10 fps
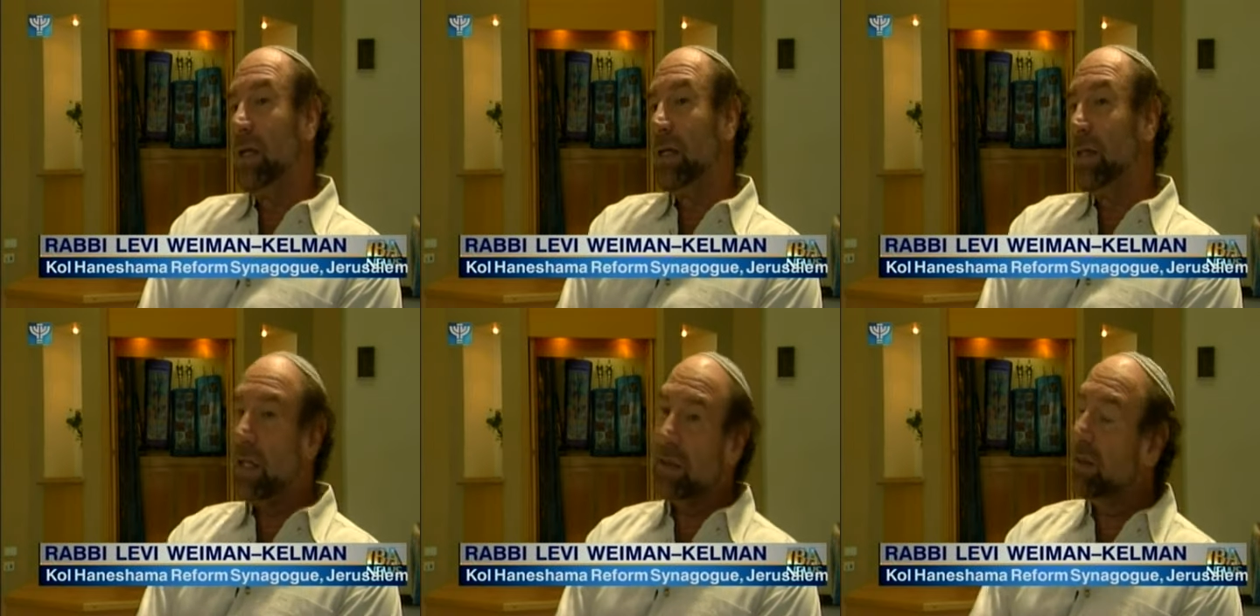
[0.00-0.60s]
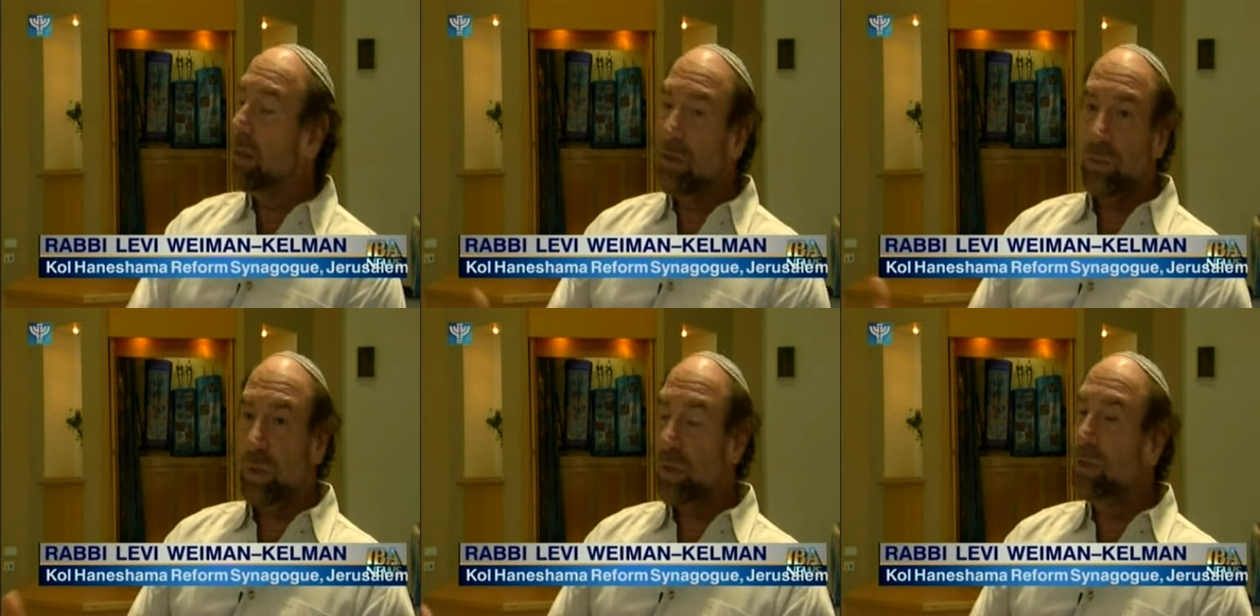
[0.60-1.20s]
That there
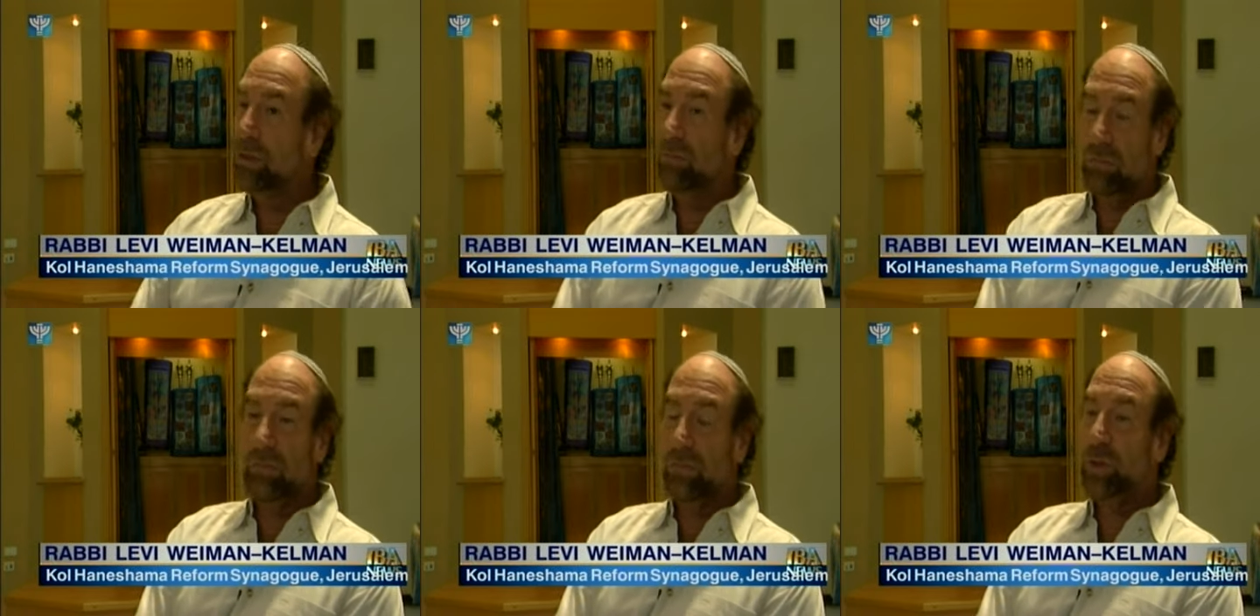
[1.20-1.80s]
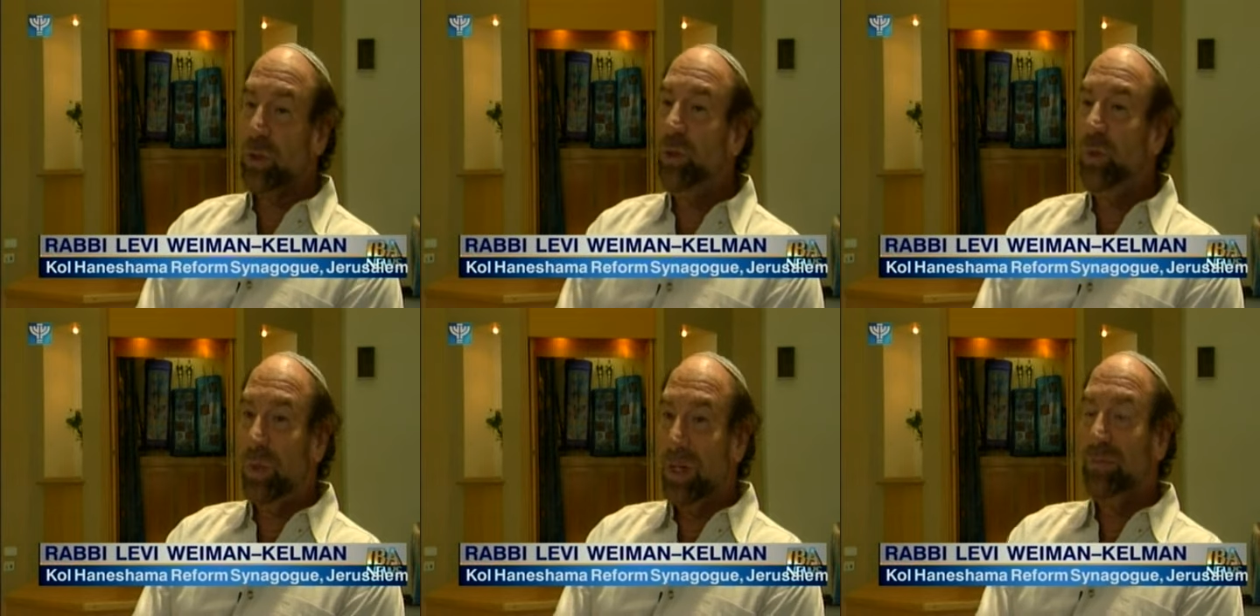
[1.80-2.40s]
were two
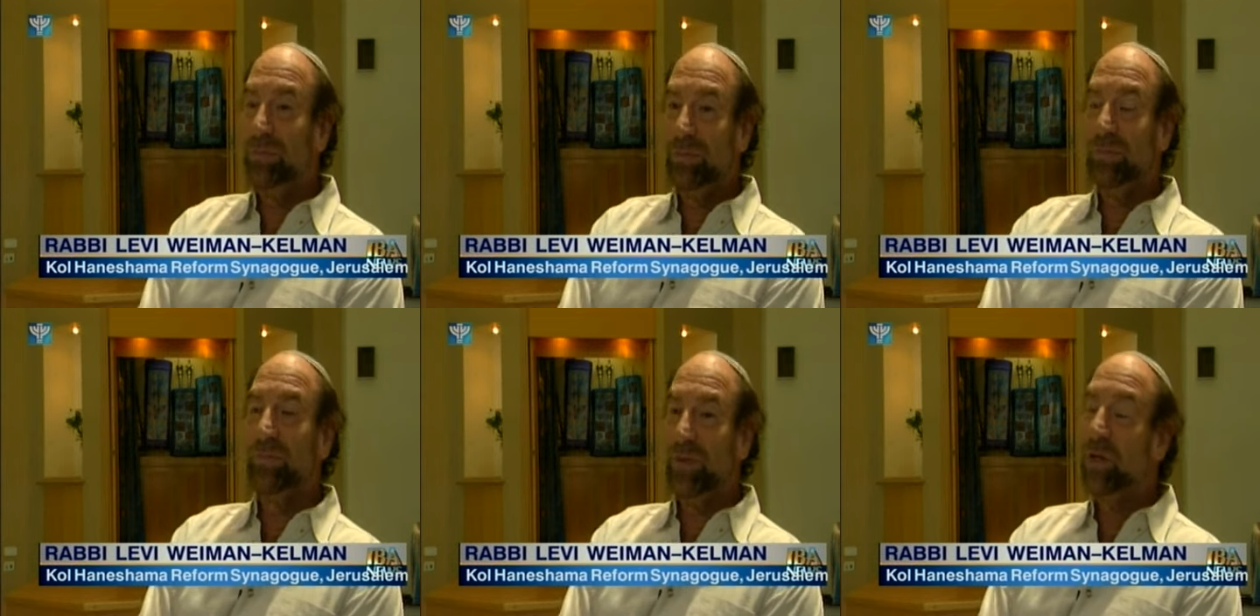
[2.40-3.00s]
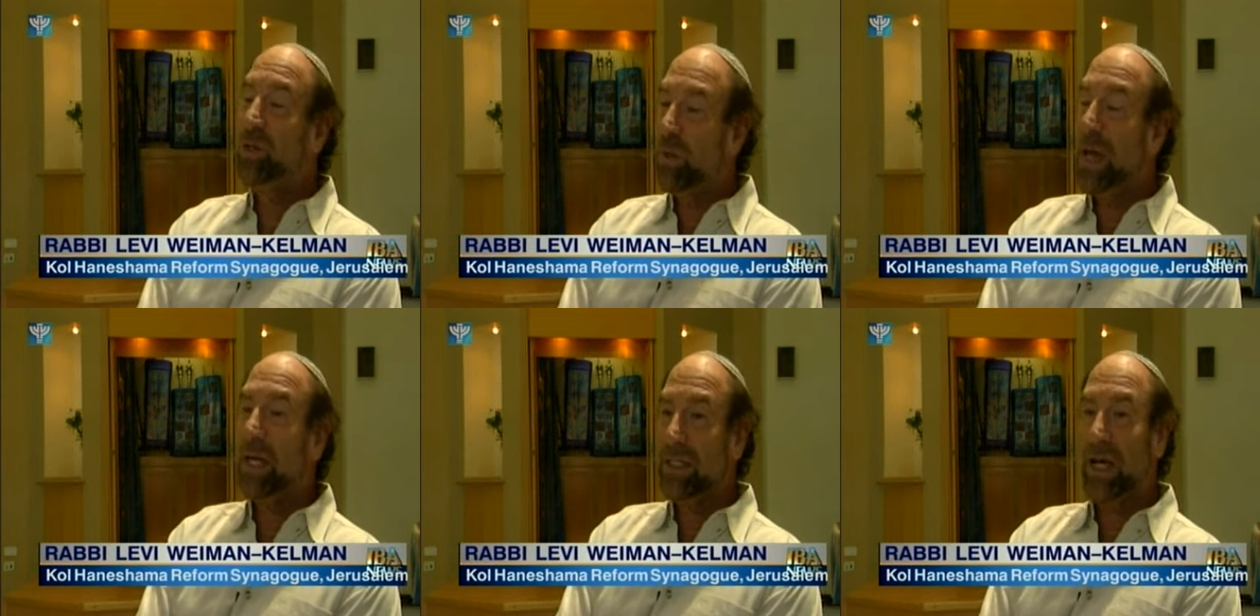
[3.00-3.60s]
very
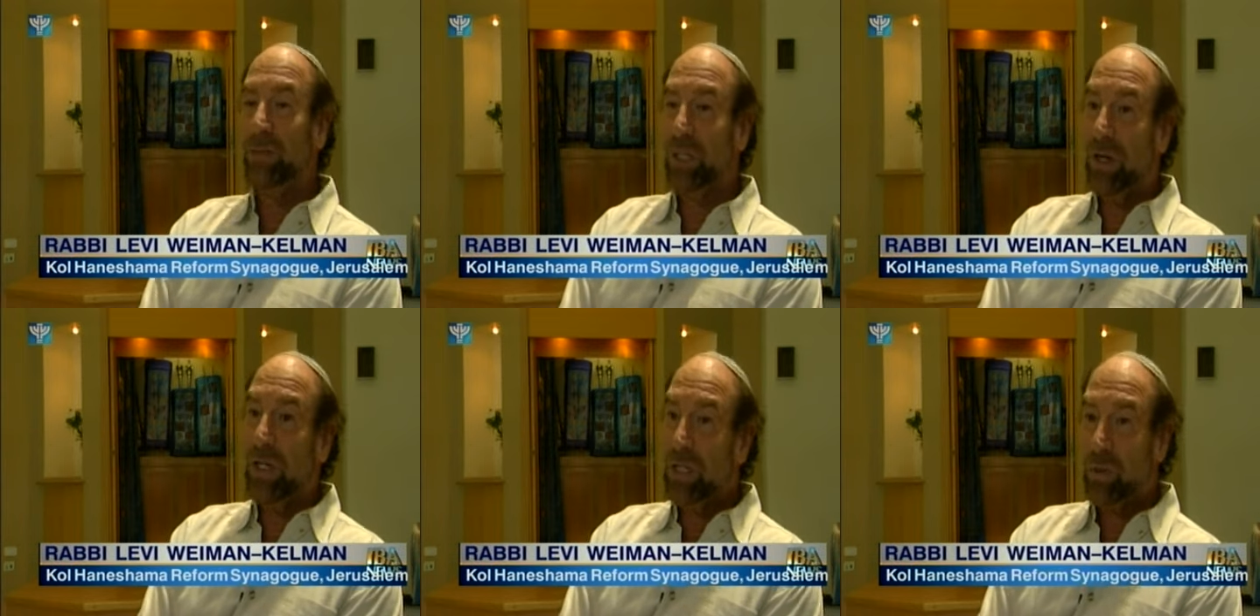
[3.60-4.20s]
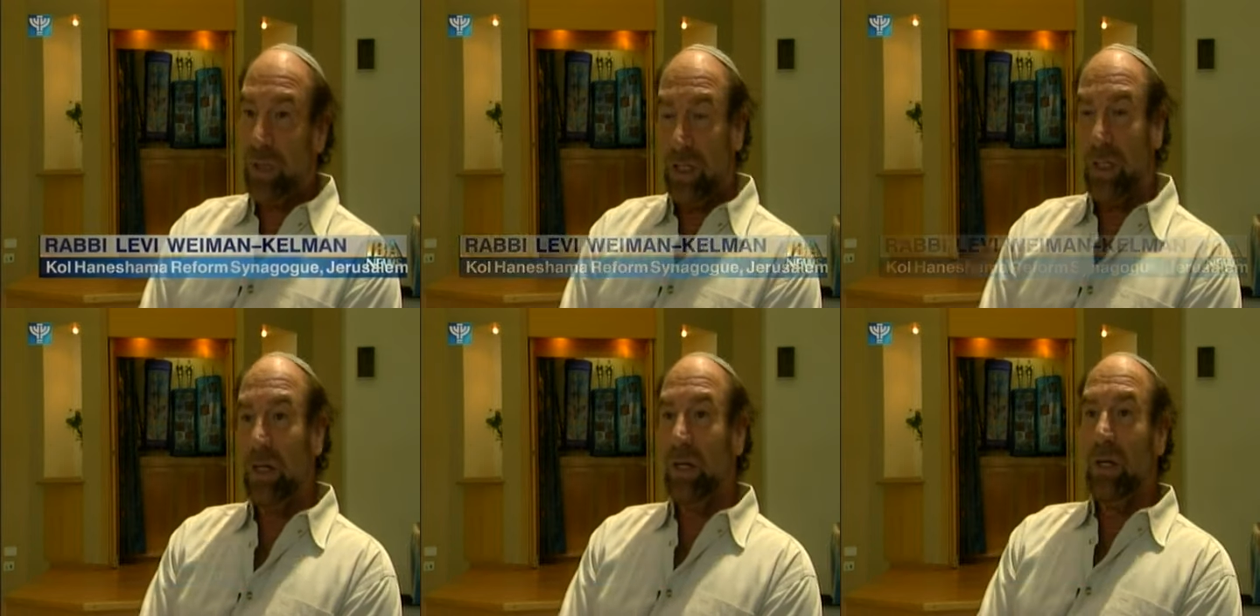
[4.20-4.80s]
dramatic times in our history
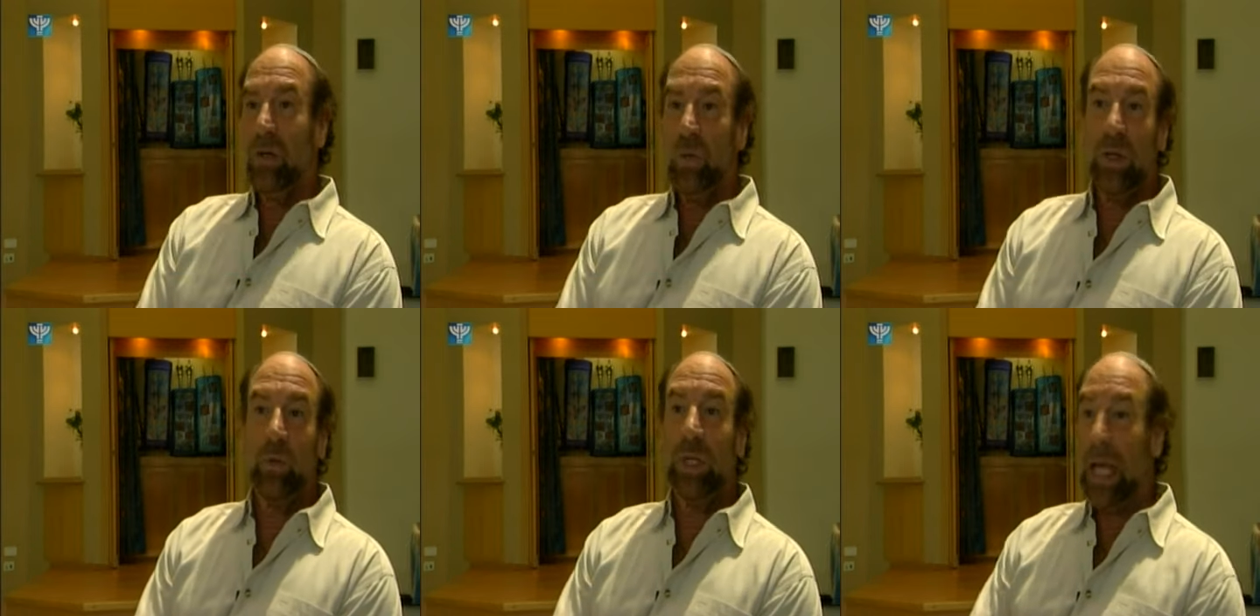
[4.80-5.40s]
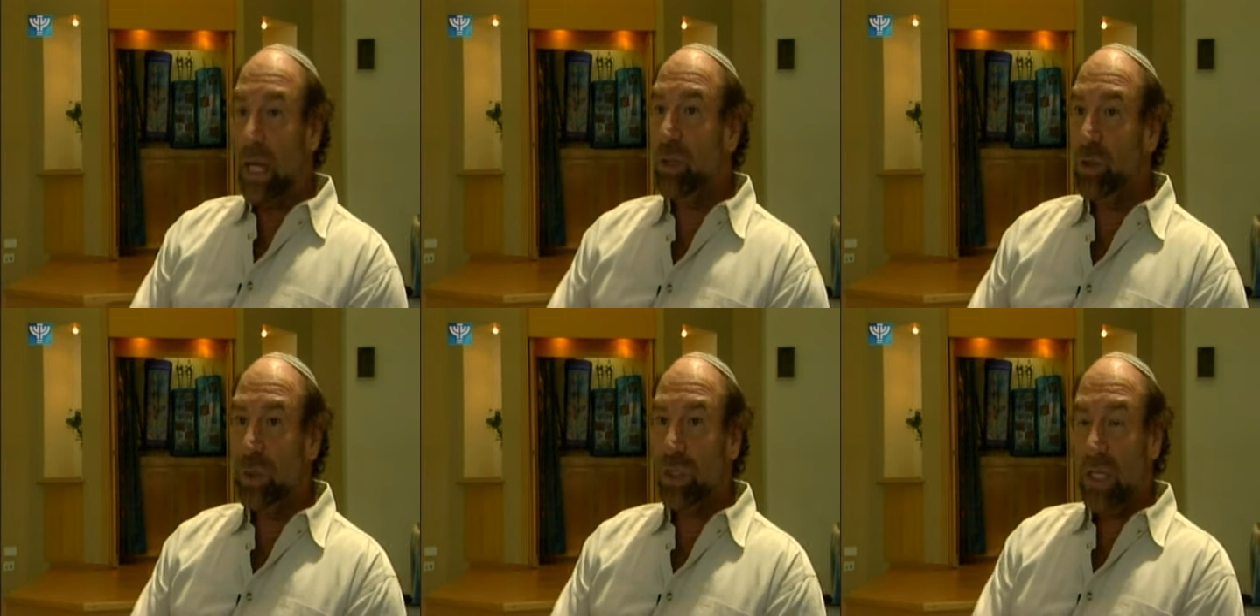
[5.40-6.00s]
when we had a
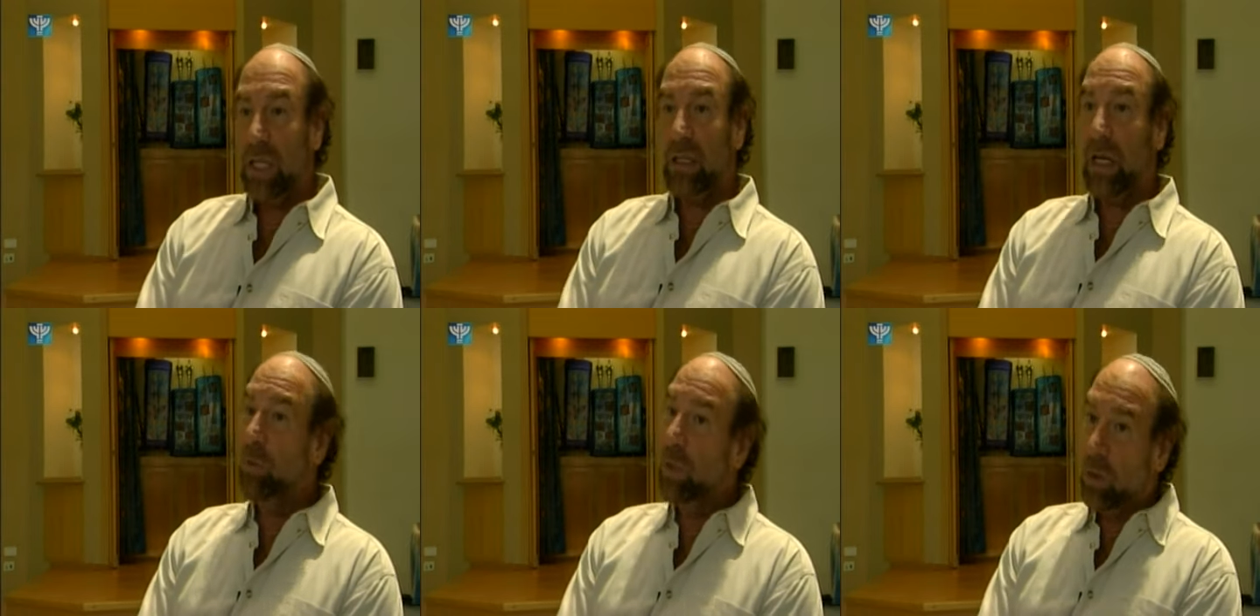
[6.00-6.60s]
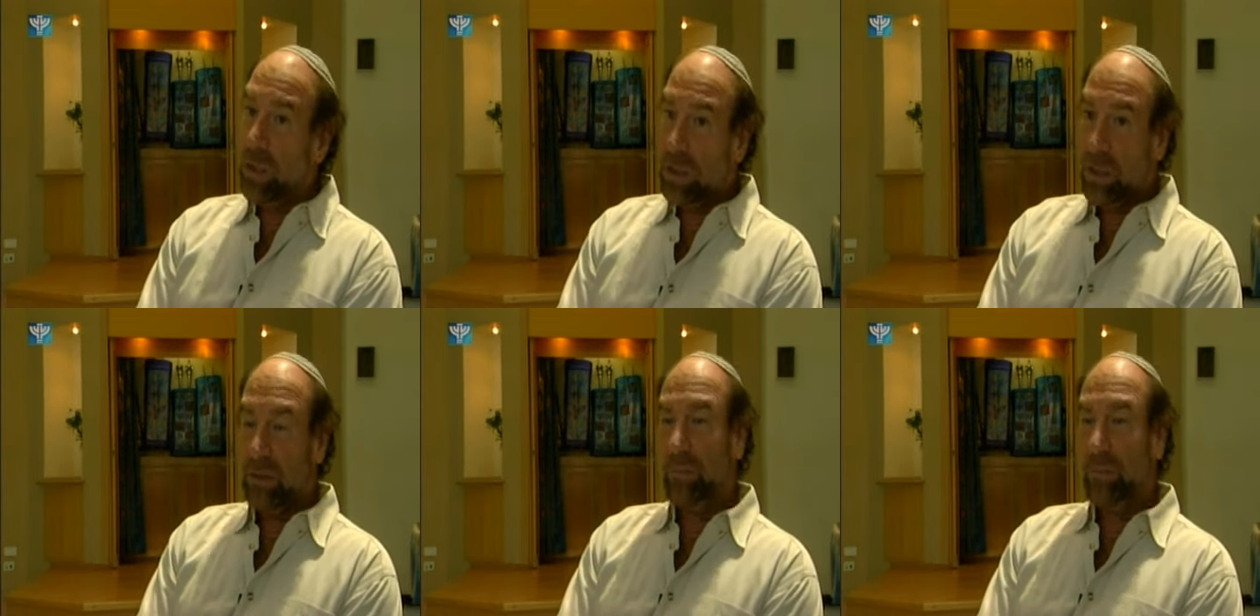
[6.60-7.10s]
Jewish state and we lost it,